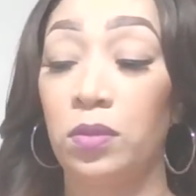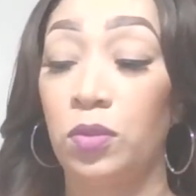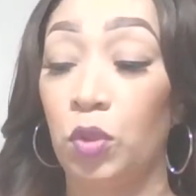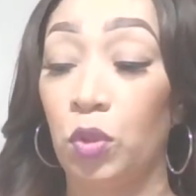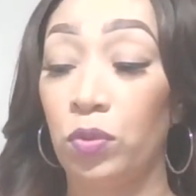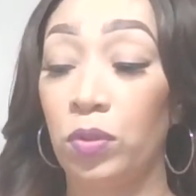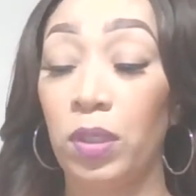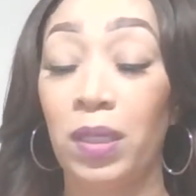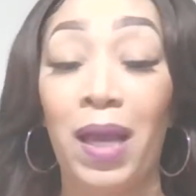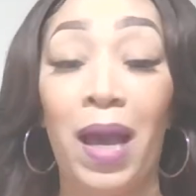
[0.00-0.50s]

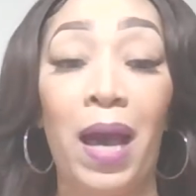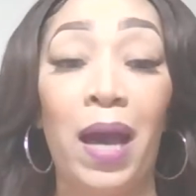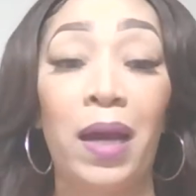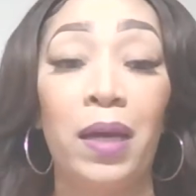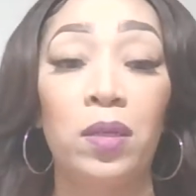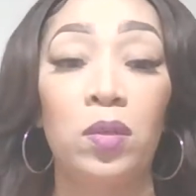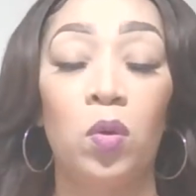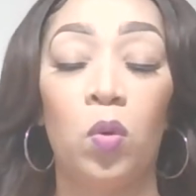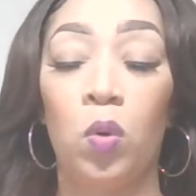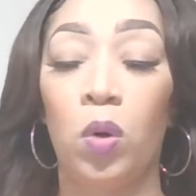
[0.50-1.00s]
Truth of
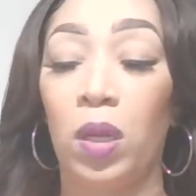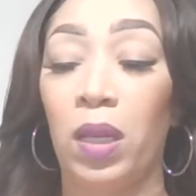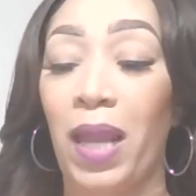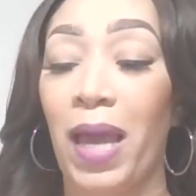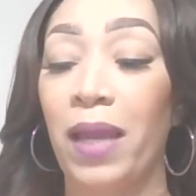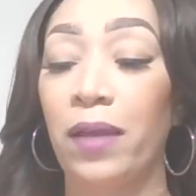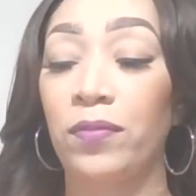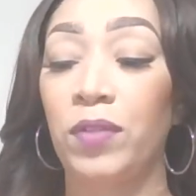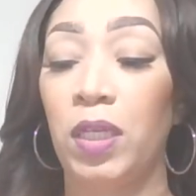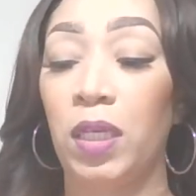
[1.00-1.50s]
God or a
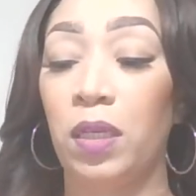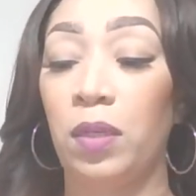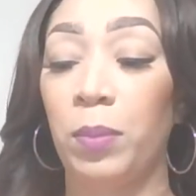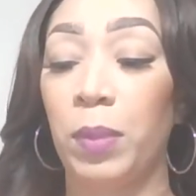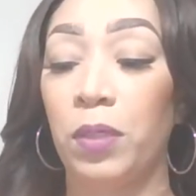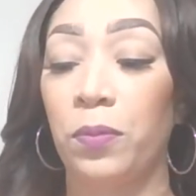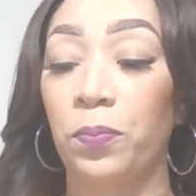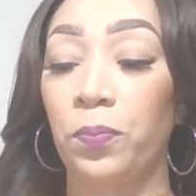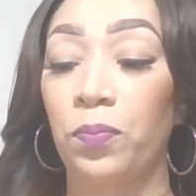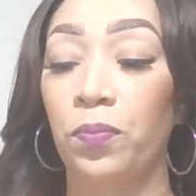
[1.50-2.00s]
lie of the
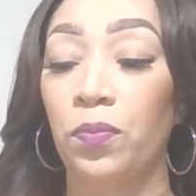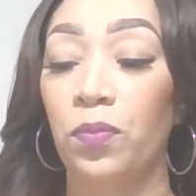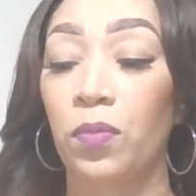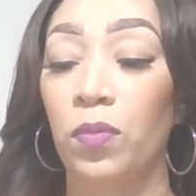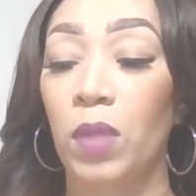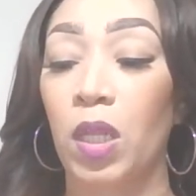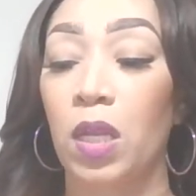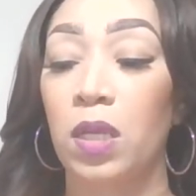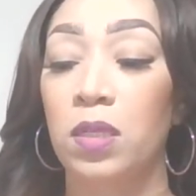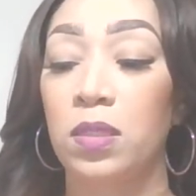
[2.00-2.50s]
enemy.
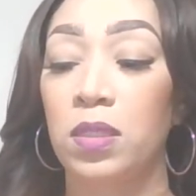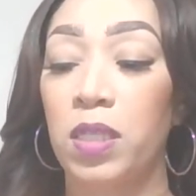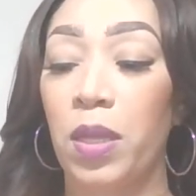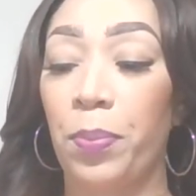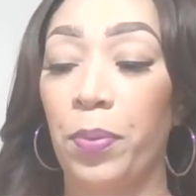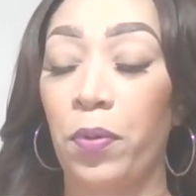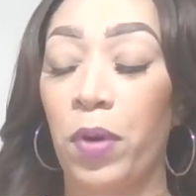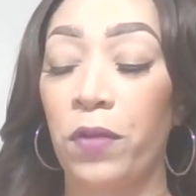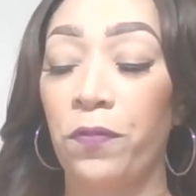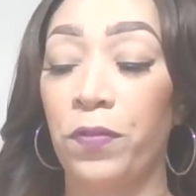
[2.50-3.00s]

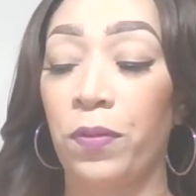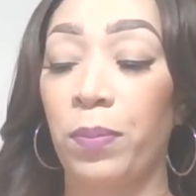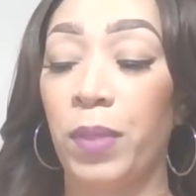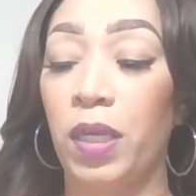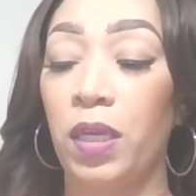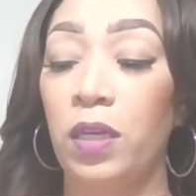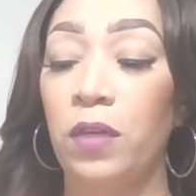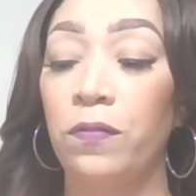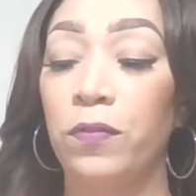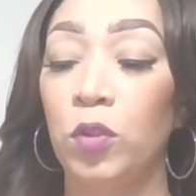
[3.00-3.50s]
Separate from
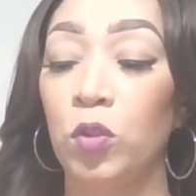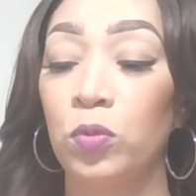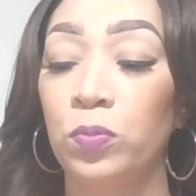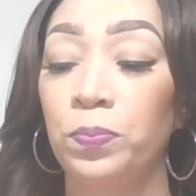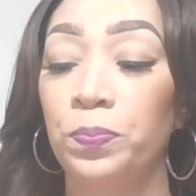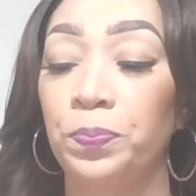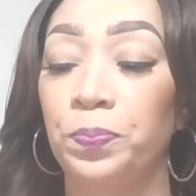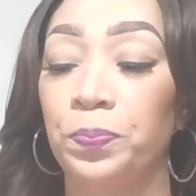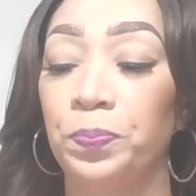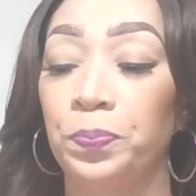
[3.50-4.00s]
evil.